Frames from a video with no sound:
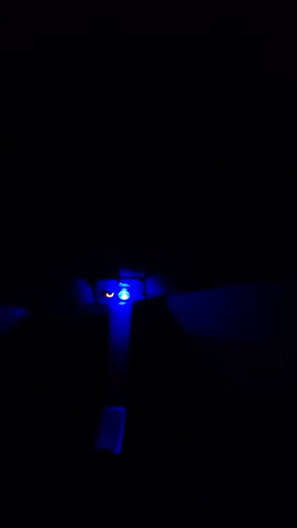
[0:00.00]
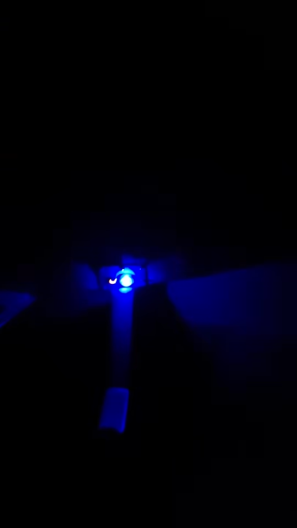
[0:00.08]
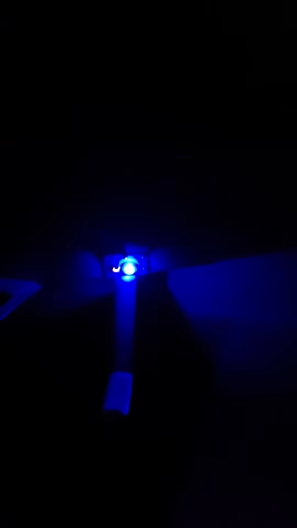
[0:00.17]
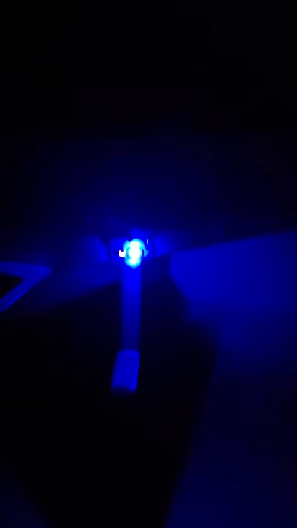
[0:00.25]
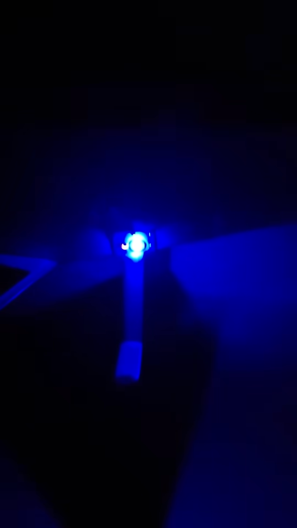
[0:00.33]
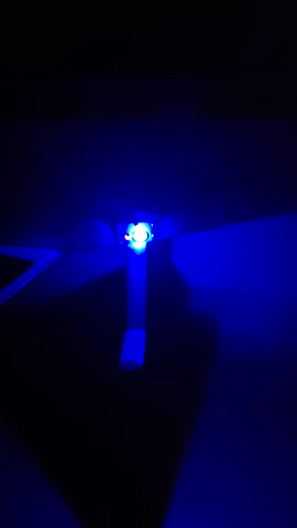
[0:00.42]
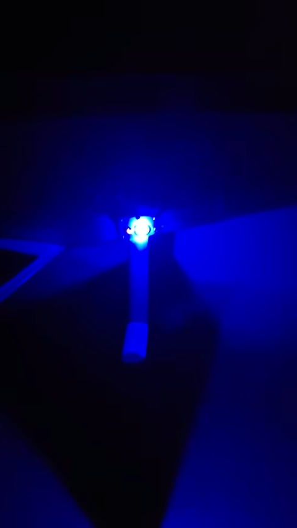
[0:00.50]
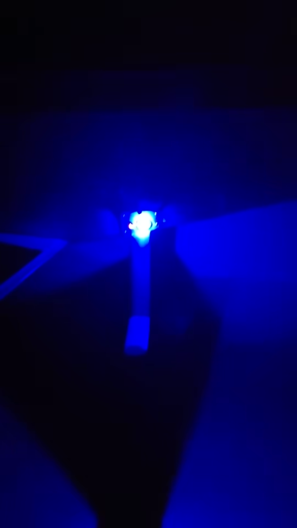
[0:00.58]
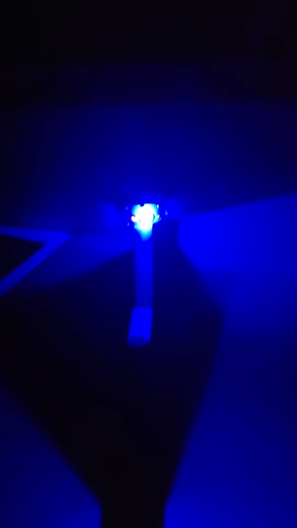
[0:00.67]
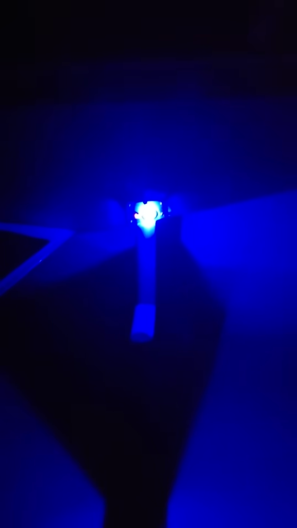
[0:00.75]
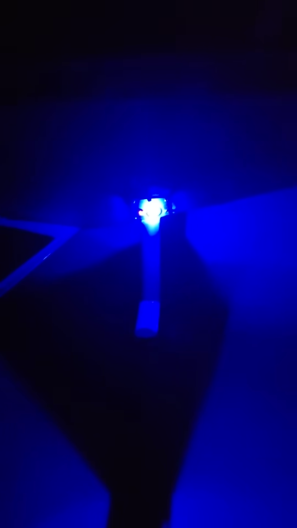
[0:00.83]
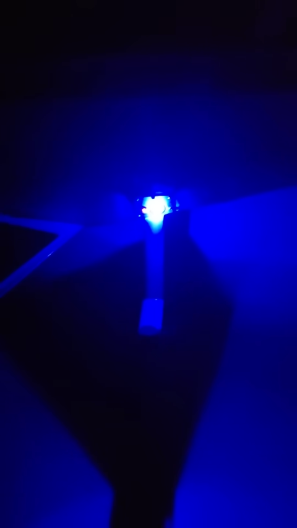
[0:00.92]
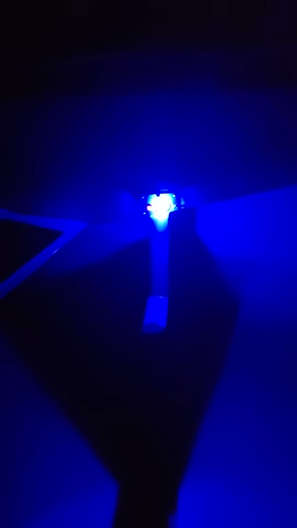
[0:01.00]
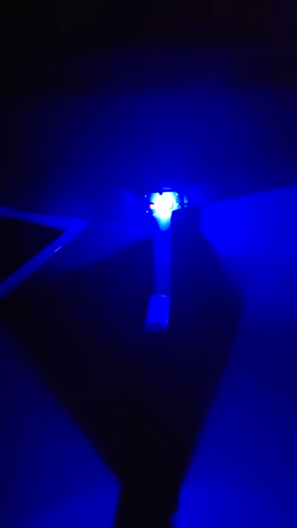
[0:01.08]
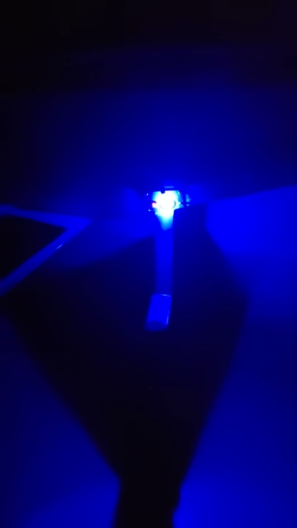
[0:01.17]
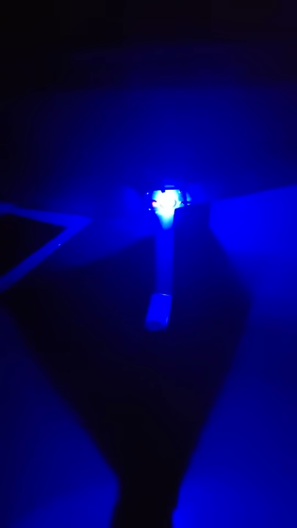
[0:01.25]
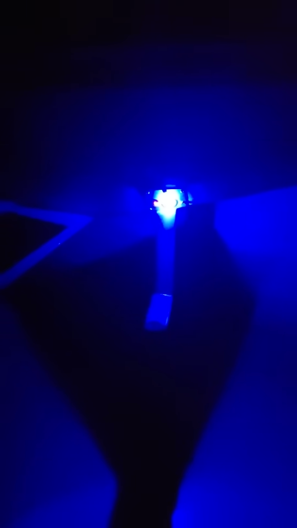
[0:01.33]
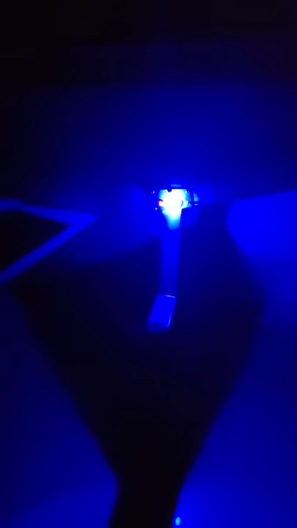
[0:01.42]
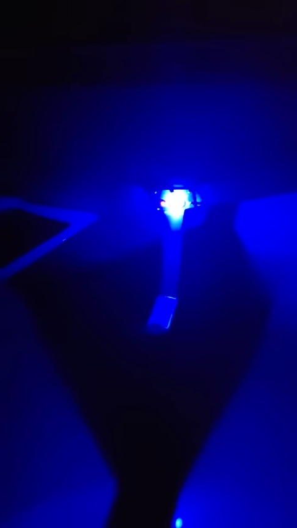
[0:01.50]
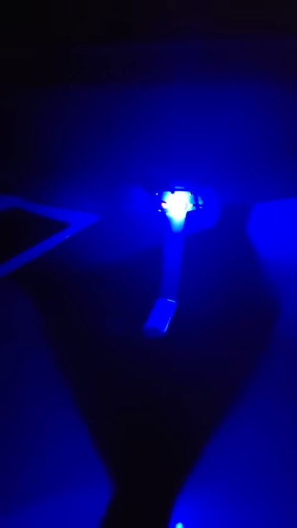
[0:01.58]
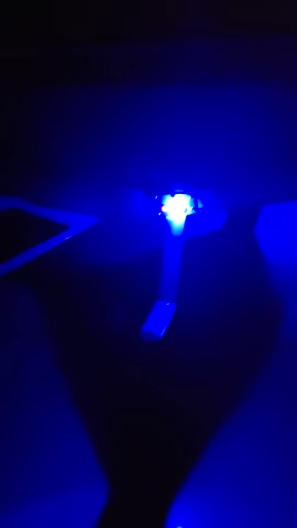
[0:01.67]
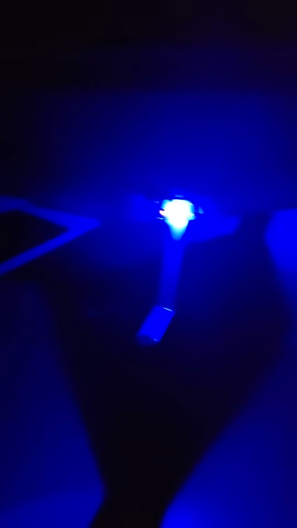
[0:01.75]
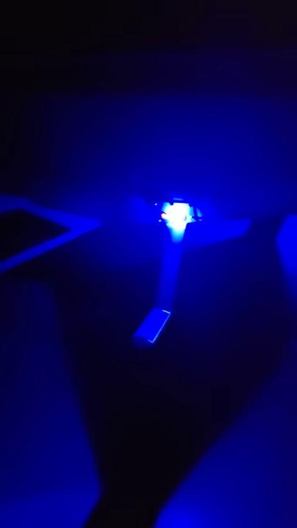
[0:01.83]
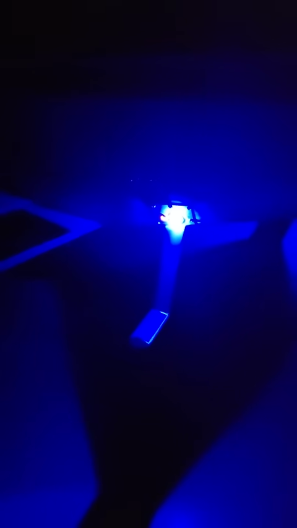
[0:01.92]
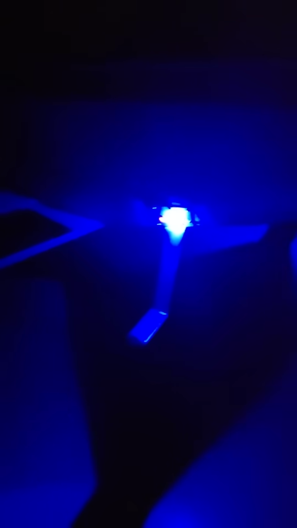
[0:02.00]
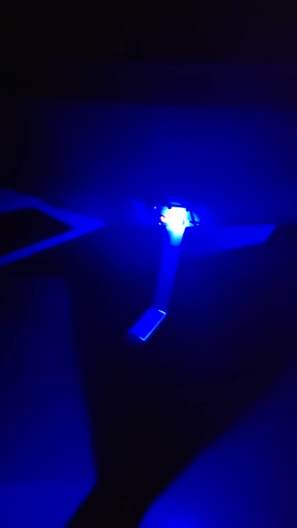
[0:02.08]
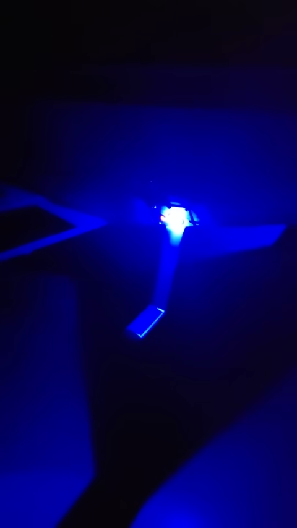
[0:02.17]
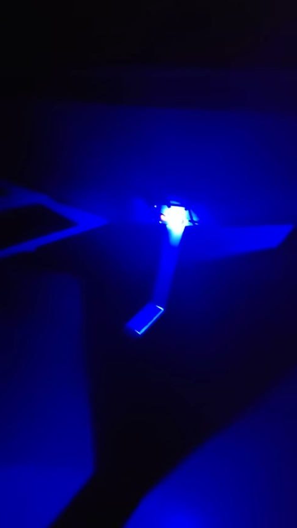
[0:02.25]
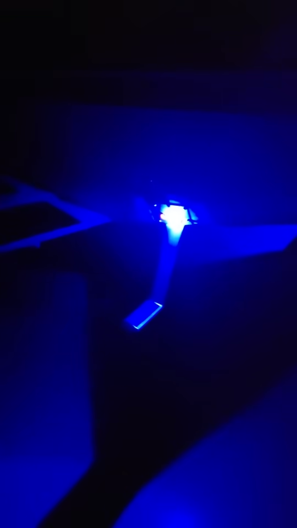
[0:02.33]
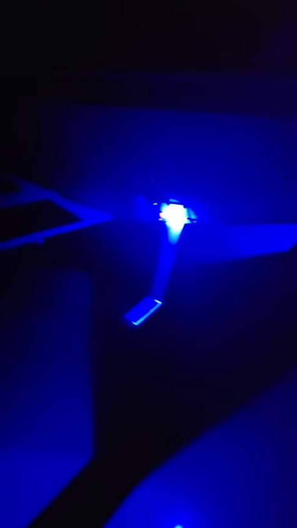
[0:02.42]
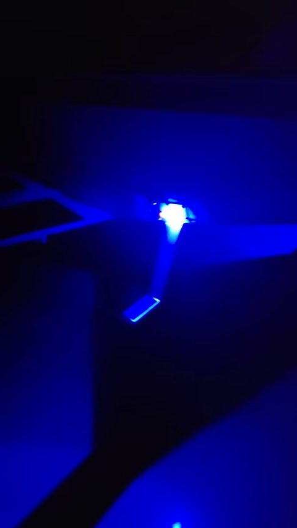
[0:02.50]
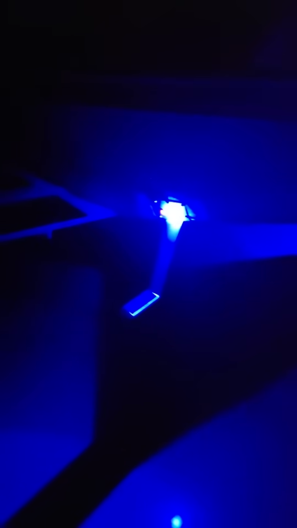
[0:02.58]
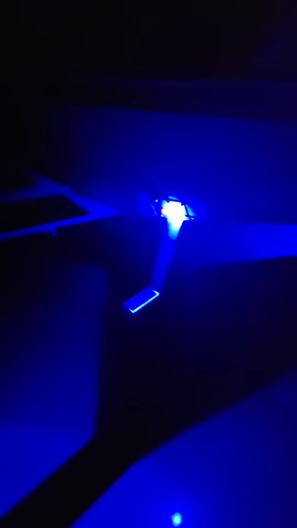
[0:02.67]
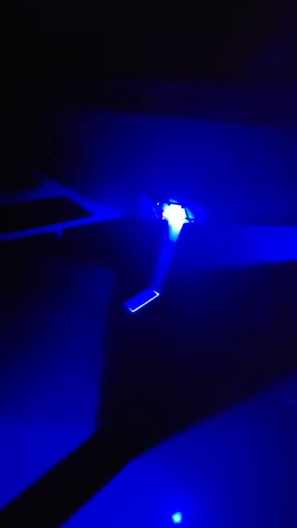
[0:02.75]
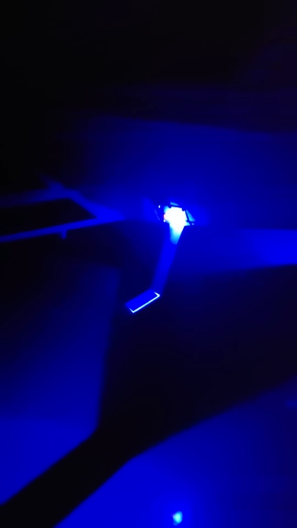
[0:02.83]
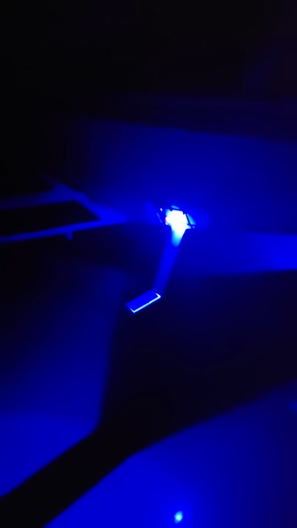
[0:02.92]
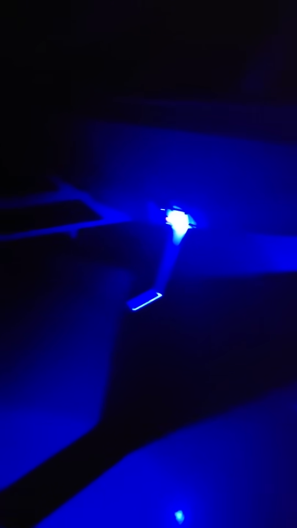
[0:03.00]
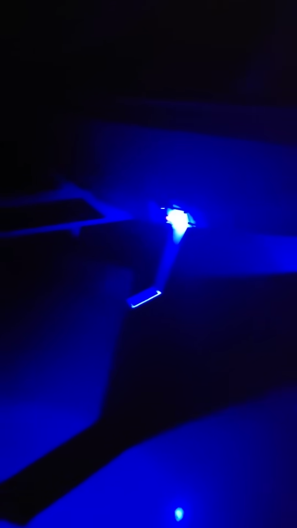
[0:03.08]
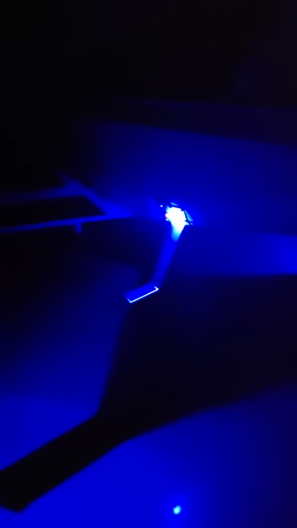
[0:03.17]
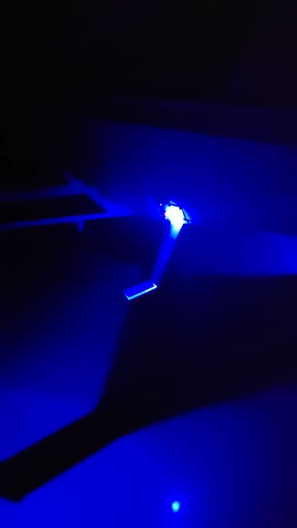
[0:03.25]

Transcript: [unreadable: no face in view]